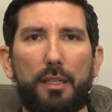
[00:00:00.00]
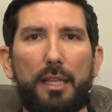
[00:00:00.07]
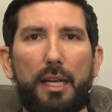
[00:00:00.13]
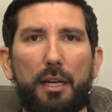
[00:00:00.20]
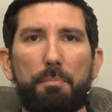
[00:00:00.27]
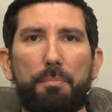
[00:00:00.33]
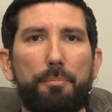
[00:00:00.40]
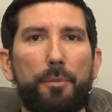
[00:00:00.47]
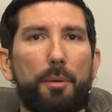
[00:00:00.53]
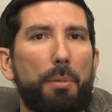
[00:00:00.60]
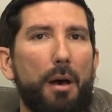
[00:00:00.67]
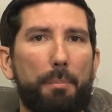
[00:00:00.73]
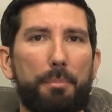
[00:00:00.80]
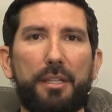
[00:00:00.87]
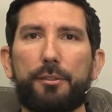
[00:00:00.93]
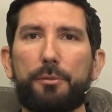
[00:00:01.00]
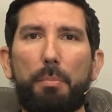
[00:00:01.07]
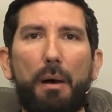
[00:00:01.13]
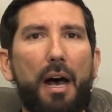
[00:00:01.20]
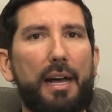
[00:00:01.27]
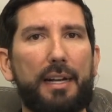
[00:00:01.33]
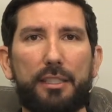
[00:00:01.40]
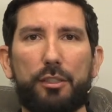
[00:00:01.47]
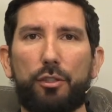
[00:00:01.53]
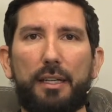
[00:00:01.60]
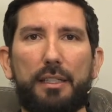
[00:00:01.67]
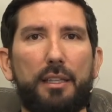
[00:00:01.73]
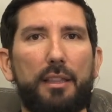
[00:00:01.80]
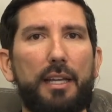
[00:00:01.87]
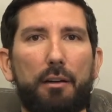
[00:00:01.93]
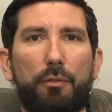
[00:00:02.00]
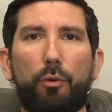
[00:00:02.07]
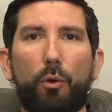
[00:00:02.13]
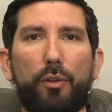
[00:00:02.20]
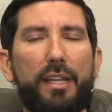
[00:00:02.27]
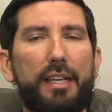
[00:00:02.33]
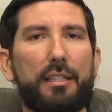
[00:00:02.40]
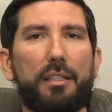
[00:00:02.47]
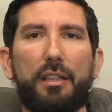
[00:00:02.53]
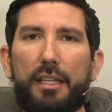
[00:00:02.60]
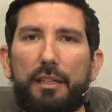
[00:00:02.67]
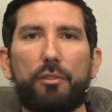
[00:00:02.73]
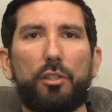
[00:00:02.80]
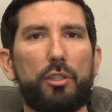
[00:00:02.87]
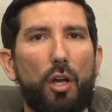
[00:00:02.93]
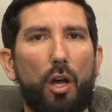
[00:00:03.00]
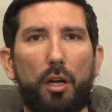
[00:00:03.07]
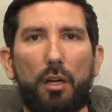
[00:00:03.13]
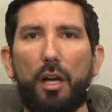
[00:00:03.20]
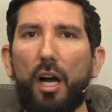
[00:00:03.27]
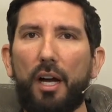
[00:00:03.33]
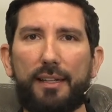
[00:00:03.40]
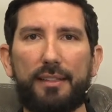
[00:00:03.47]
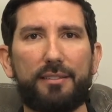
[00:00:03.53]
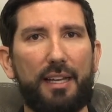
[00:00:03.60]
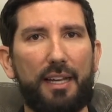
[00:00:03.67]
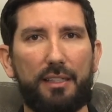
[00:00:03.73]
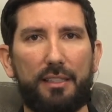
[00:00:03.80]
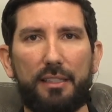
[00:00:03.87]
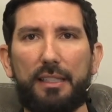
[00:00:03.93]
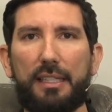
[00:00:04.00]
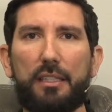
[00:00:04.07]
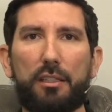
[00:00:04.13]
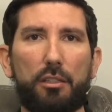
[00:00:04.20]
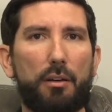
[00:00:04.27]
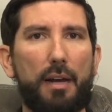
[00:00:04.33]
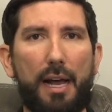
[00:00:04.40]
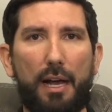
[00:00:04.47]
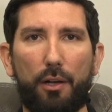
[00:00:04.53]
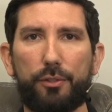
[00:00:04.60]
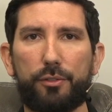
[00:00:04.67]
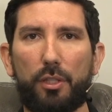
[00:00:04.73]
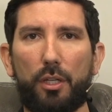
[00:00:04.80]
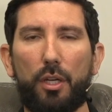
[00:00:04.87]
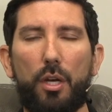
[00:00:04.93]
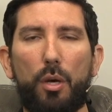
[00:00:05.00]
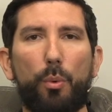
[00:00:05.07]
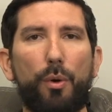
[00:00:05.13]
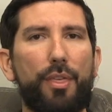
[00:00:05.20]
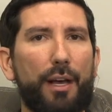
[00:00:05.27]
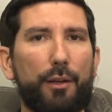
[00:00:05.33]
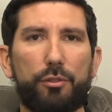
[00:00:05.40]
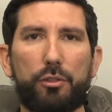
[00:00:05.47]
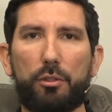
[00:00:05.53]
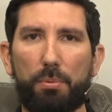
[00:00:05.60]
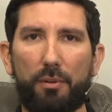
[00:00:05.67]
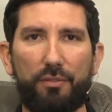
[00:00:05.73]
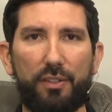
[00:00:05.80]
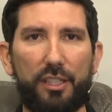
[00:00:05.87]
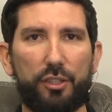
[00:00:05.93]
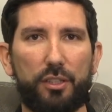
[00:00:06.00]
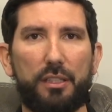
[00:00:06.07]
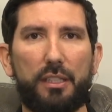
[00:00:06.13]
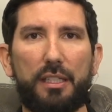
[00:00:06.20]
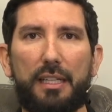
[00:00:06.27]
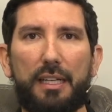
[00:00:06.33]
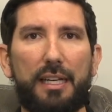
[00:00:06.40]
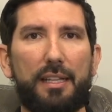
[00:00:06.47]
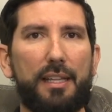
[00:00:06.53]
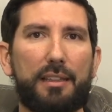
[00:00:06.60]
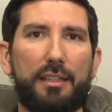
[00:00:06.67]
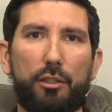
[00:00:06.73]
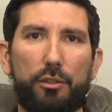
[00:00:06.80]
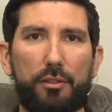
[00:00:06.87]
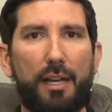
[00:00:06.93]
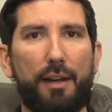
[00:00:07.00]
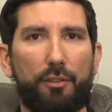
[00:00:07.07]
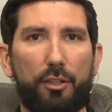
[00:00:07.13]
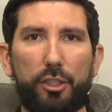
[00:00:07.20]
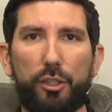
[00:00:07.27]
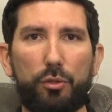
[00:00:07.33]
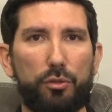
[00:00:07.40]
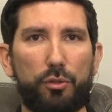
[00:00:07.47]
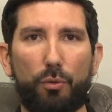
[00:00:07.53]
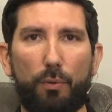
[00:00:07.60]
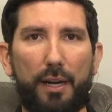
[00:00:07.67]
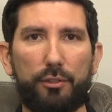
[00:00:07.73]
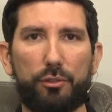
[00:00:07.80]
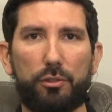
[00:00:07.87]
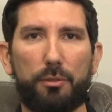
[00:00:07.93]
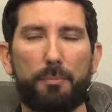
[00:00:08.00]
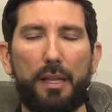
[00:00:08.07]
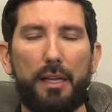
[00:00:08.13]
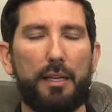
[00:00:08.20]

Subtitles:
that the puppy is potty trained, therefore they can leave their dog unattended in their house without supervision, and that they'll never use the restroom.